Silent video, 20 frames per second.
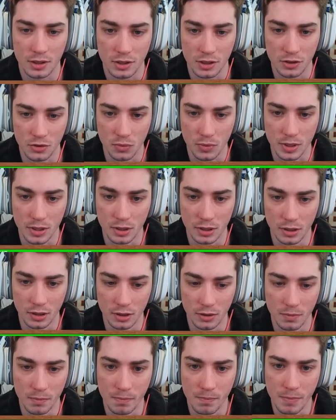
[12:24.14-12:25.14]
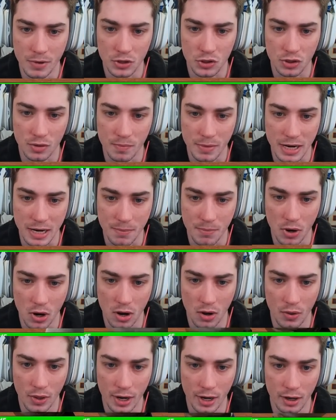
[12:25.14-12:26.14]
as we miss a
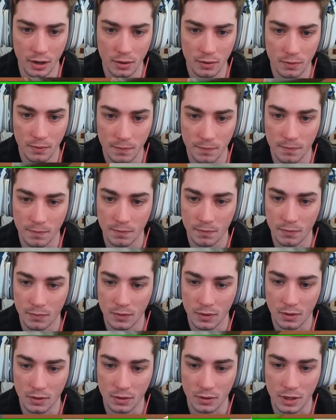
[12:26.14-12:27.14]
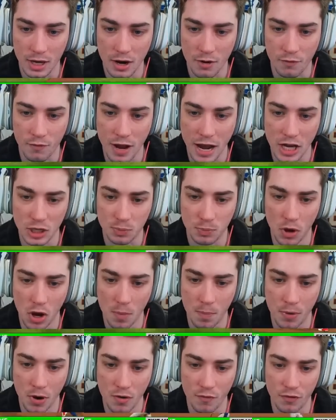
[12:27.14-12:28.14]
meatball there. Got a
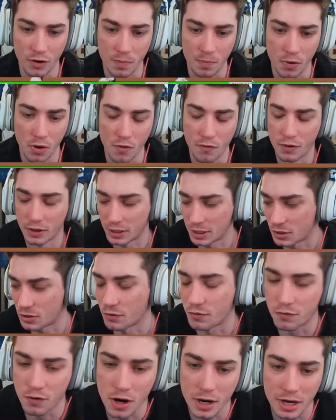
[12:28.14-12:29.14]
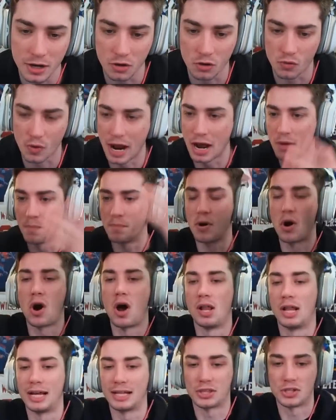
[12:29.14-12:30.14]
fastball. Perfect, perfect. It's a fucking ground
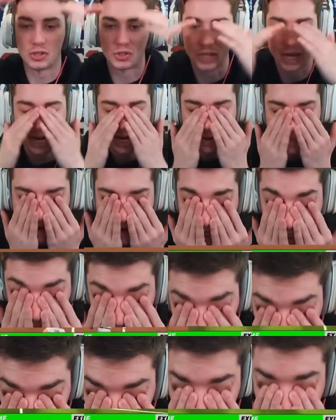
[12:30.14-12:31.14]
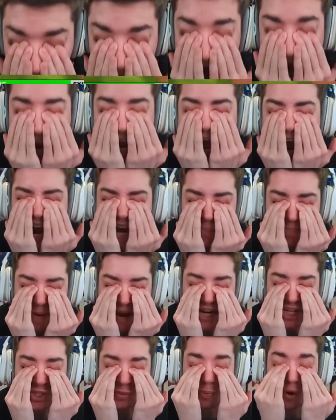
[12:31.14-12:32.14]
ball at the second baseman. I hate
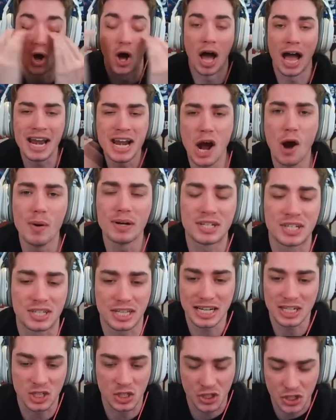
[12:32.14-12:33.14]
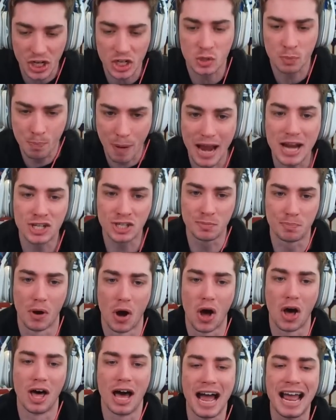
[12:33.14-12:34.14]
baseball. I know it's just
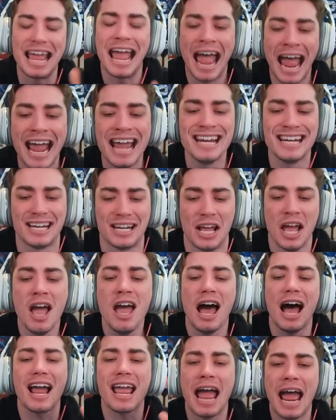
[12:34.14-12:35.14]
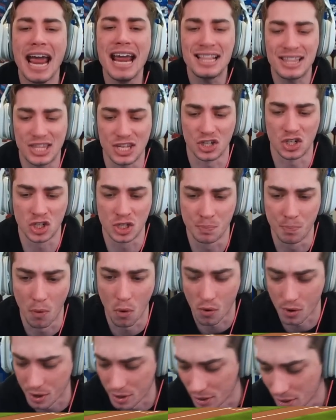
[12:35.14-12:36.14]
baseball. I hate it. I hate this
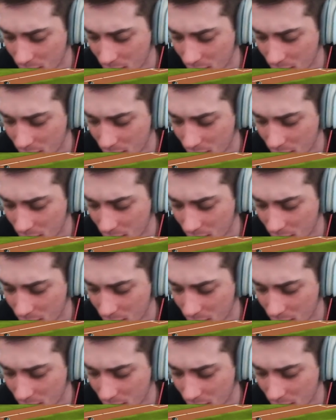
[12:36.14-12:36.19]
sport.